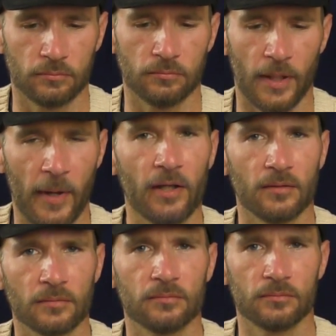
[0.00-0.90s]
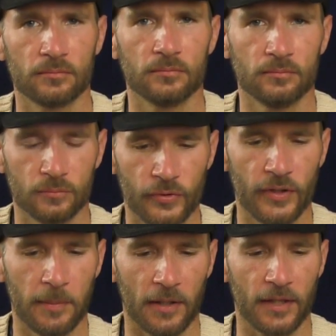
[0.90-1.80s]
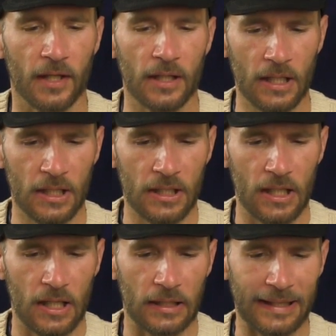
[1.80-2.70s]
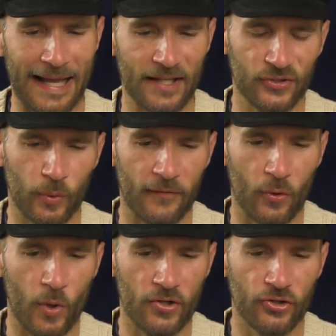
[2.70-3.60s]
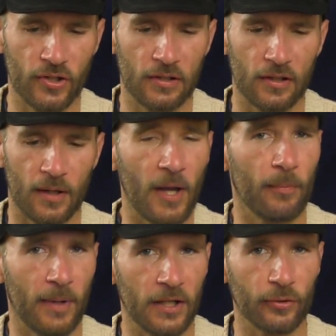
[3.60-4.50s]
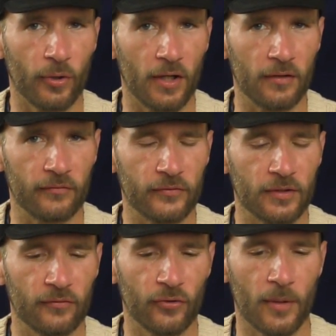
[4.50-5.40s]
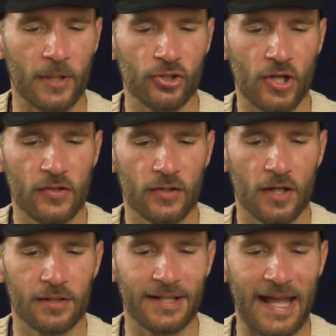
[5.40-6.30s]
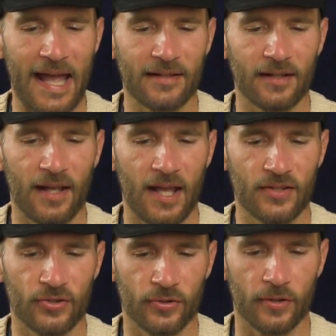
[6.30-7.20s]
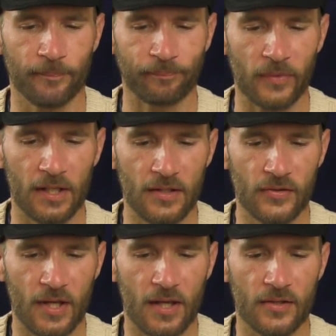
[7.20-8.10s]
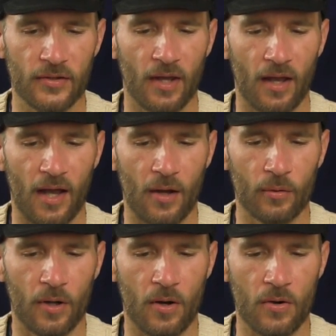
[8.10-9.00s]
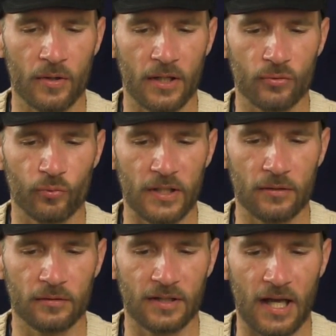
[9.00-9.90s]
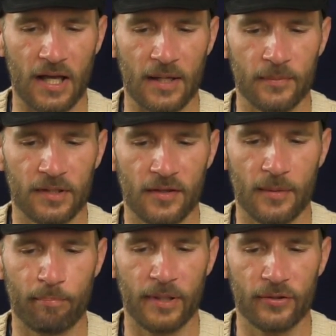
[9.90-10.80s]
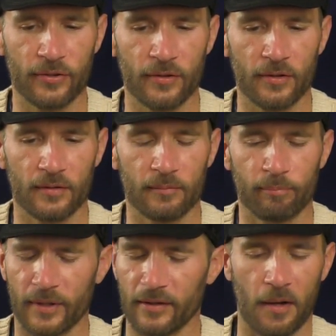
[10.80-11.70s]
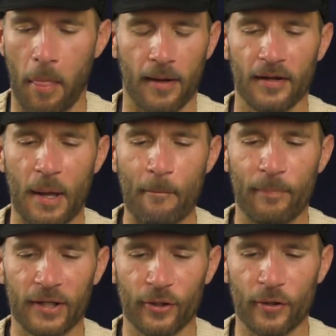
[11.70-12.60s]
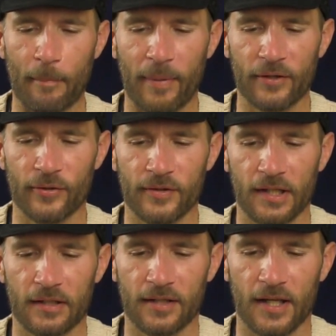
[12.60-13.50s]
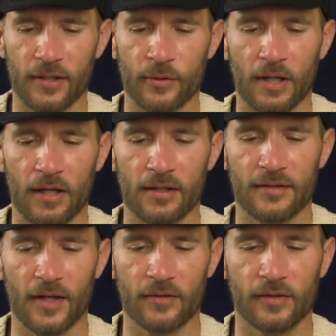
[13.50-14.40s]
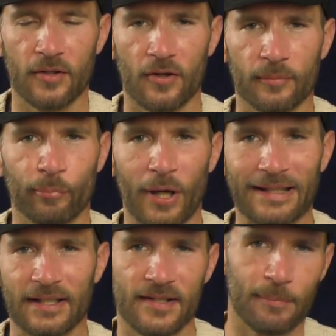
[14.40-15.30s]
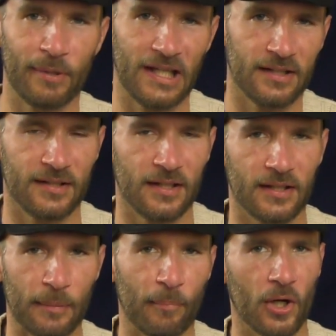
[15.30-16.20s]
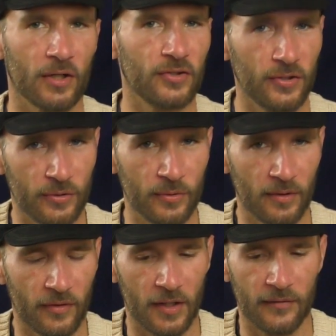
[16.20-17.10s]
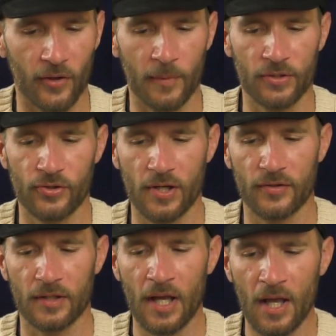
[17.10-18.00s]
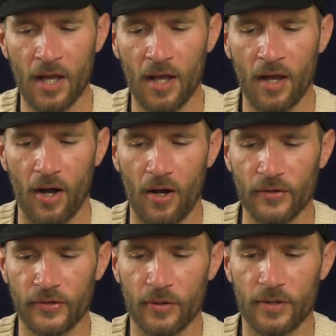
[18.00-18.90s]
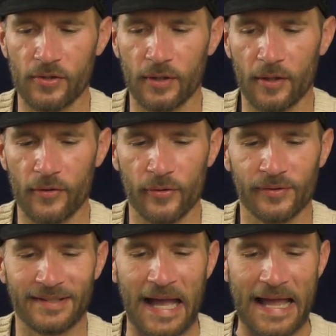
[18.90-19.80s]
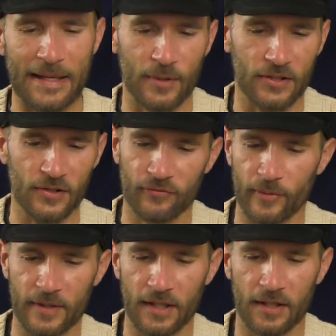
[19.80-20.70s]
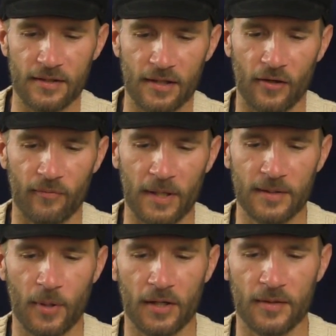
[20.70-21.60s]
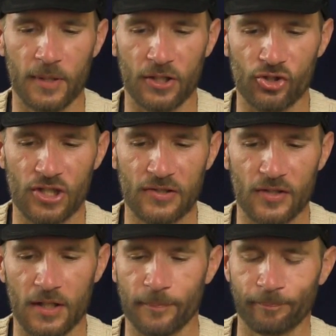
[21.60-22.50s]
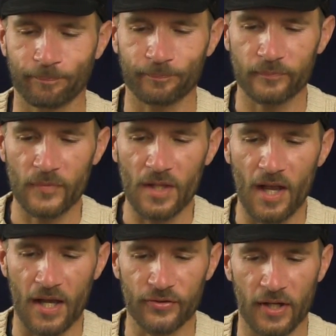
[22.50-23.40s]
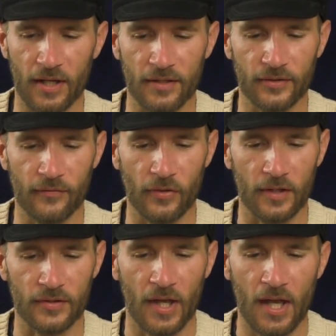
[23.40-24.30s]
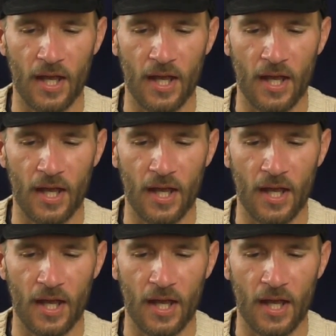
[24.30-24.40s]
I might. We'll see about that. And last, we have a question about Minecraft from Jason Hunt at Hexeter. He says, How long in real time did the bitter, uh, bigger, better dig take you? Uh, it's actually called Bradley's Big Dig Mark II. Thank you very much, Jason. Also, did you get all those diamonds from the dig itself? My spawn is being chintzy. Hashtag ass stuff and things.